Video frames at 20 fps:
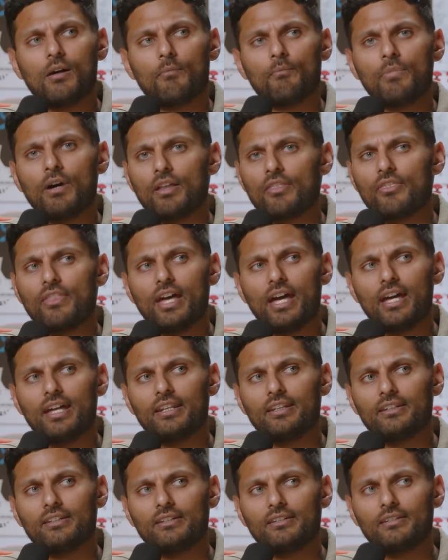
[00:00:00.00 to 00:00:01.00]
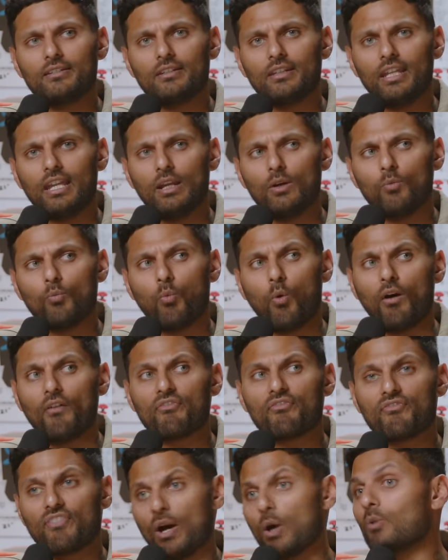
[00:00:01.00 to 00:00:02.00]
But then what
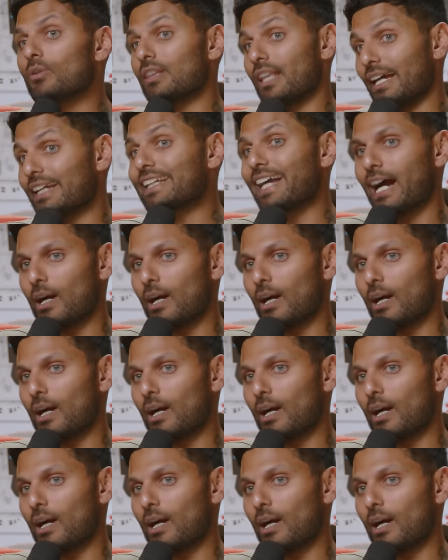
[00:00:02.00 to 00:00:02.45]
felt like